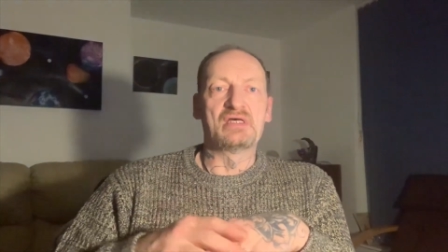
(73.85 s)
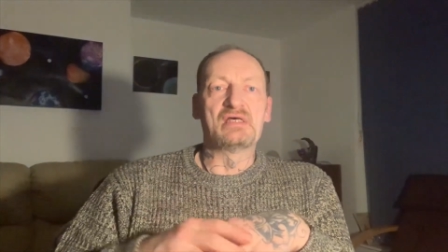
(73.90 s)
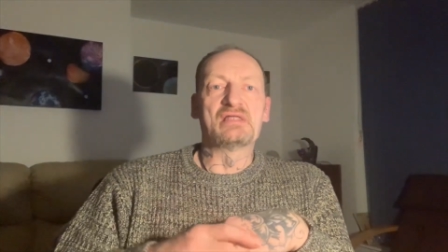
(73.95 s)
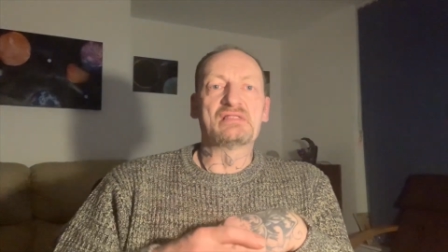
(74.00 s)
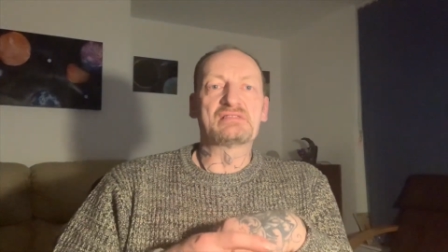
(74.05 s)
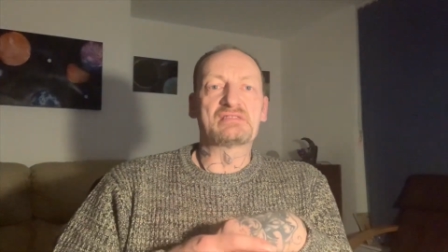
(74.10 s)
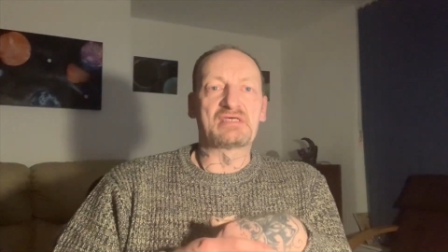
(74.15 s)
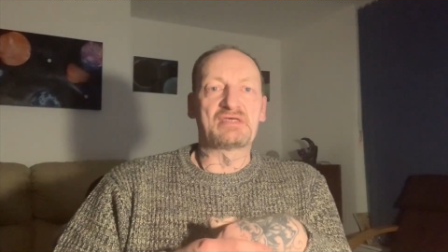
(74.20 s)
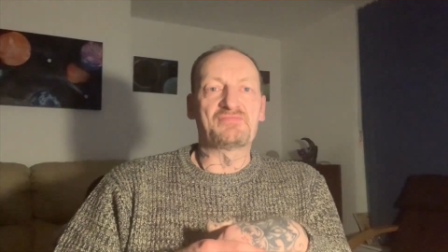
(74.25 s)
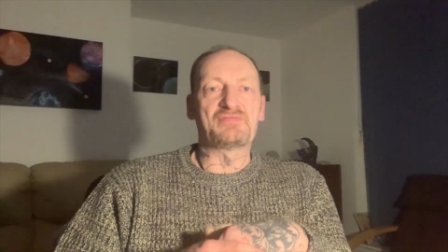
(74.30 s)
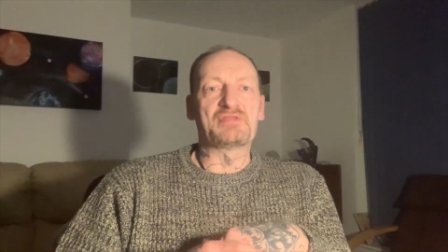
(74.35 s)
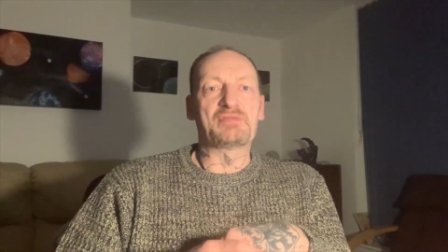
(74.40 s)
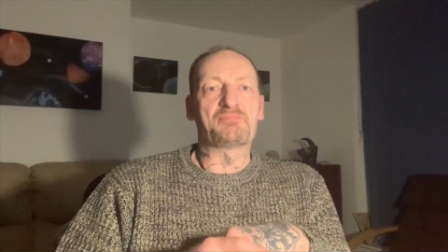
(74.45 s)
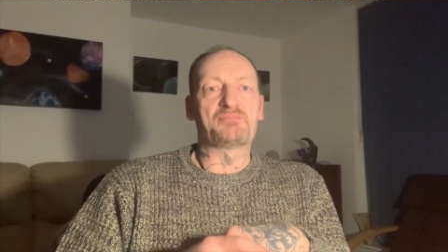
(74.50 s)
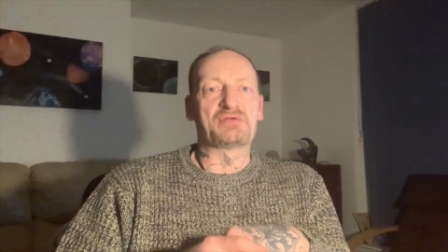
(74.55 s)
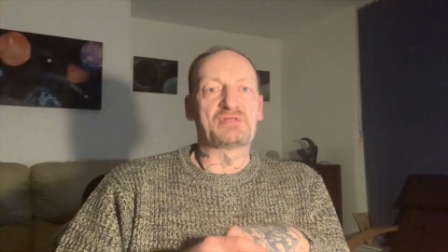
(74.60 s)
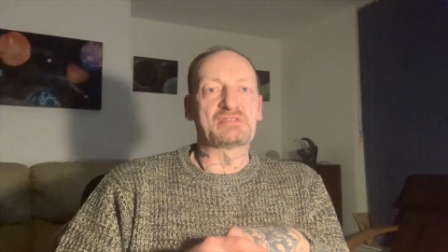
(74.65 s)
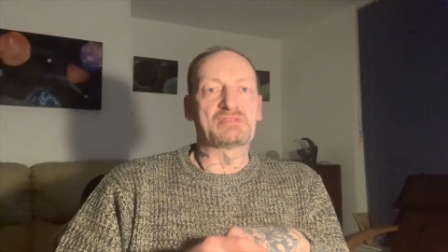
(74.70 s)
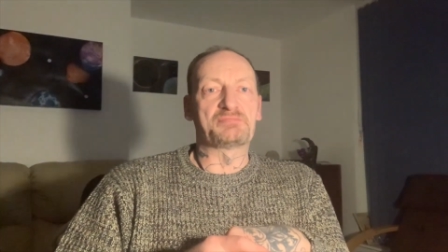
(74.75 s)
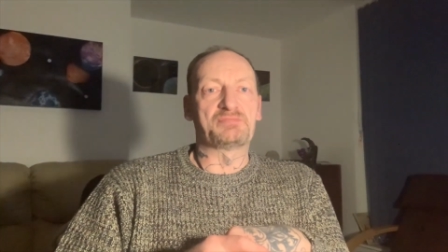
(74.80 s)
to give you the
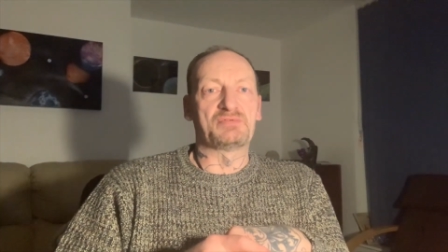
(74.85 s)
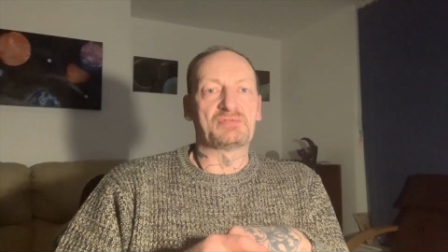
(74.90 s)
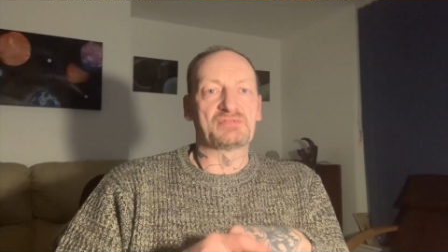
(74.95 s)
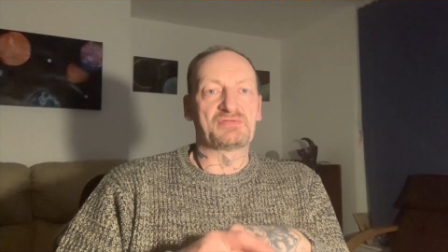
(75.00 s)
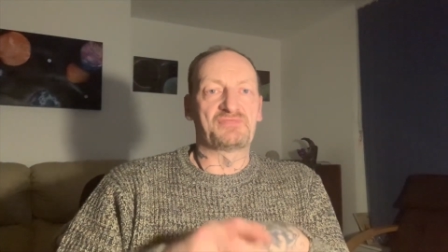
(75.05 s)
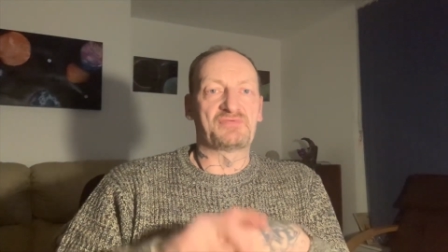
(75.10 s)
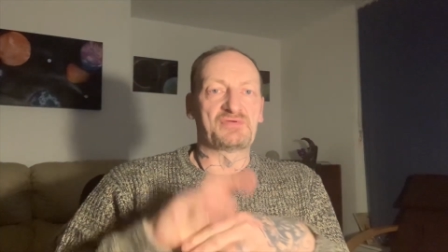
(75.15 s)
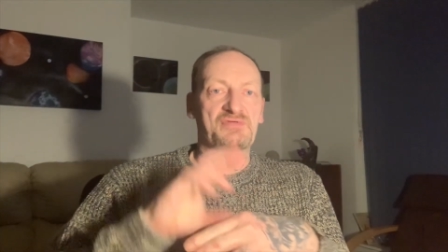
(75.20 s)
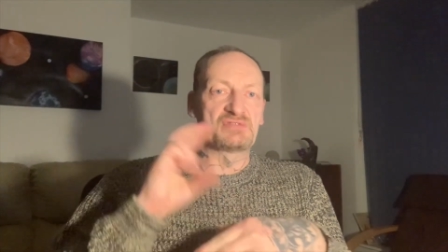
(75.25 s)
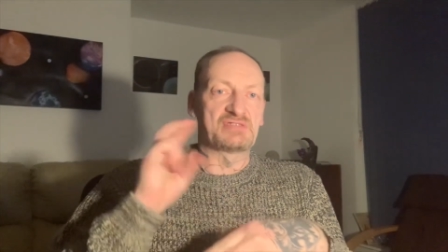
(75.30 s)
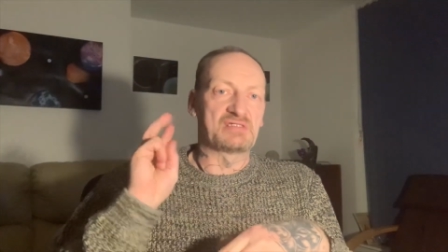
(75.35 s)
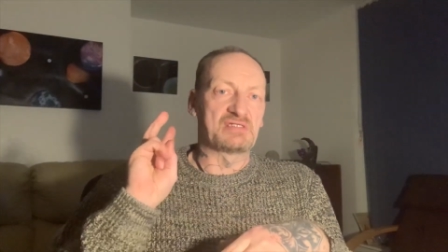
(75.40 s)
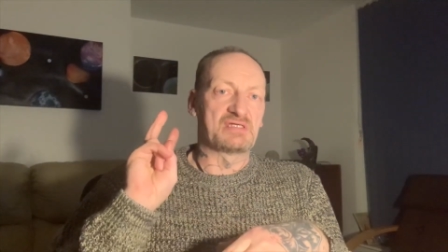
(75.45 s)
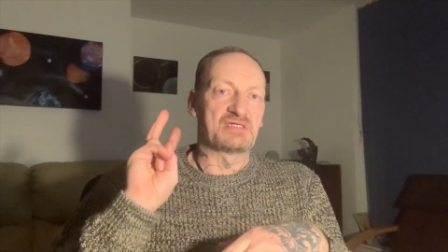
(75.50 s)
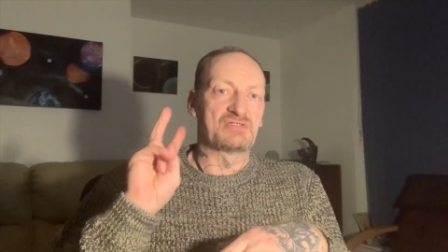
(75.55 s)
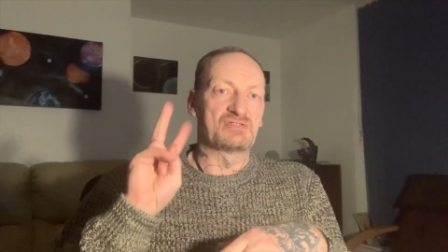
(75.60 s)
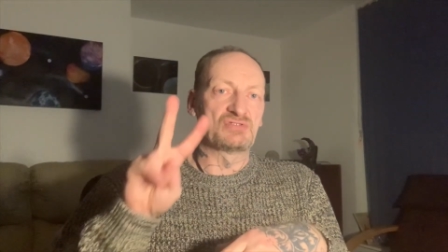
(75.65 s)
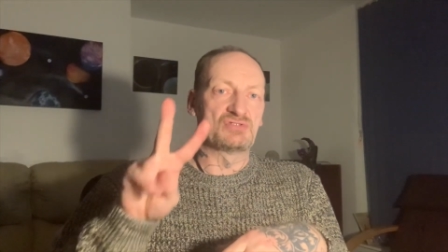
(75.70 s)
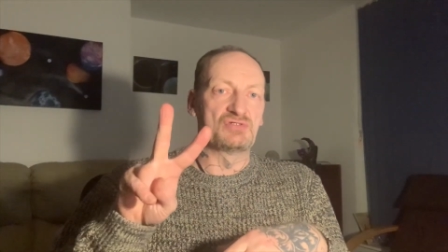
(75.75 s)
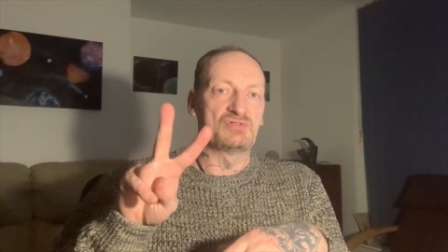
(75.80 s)
principles of using
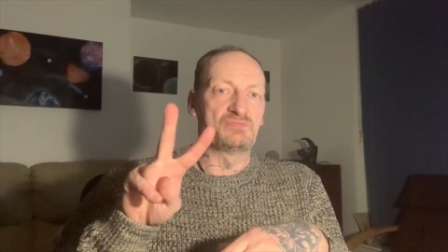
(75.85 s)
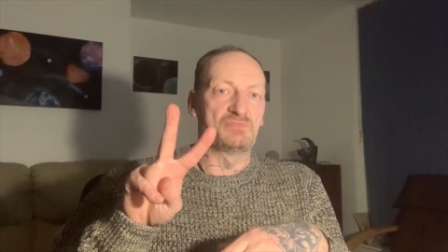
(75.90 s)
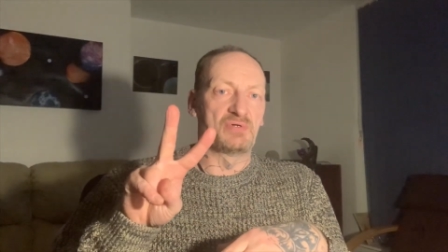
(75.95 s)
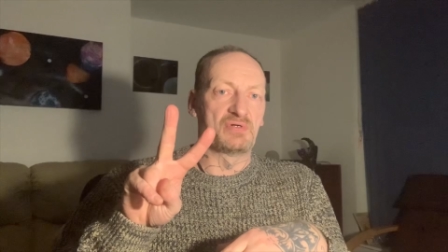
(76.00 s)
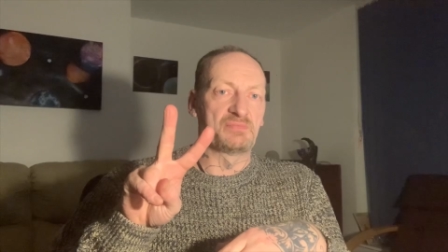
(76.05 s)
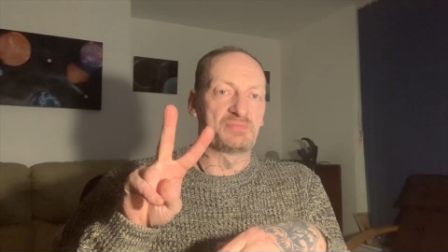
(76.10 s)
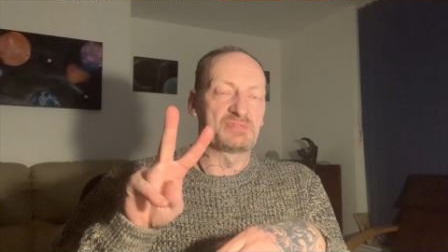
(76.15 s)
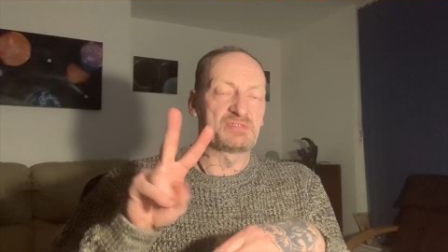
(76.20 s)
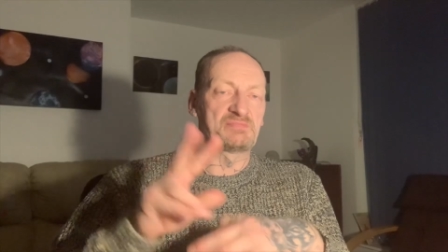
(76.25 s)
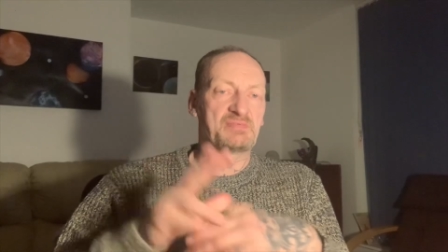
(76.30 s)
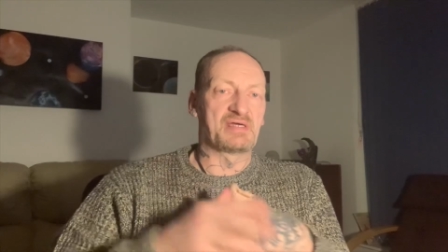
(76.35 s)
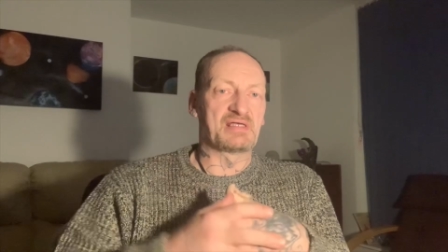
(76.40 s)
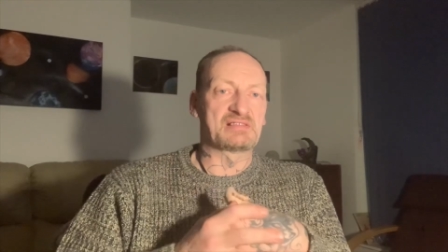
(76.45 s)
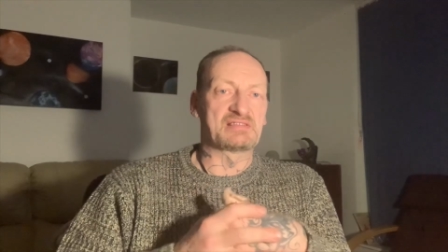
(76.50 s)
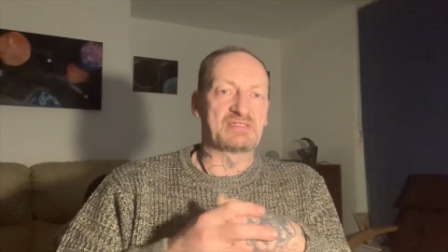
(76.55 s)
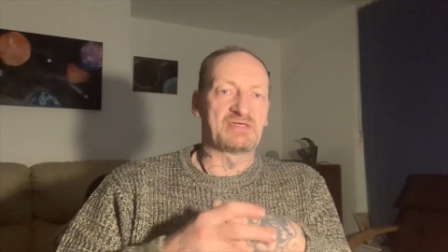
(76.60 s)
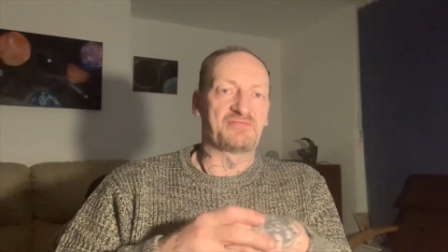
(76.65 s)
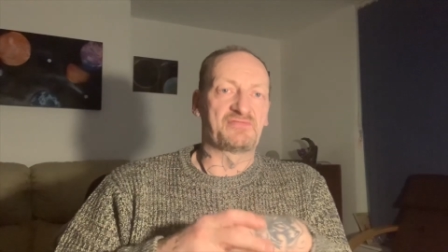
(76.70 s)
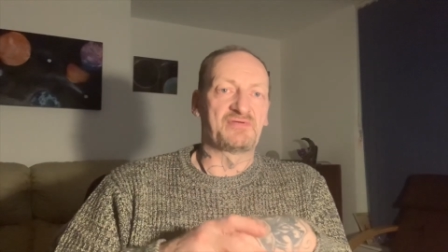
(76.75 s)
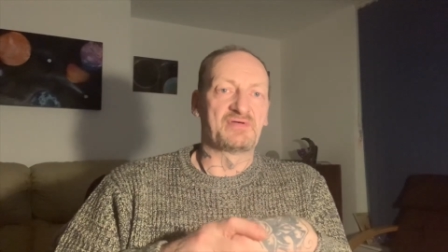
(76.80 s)
two point perspective.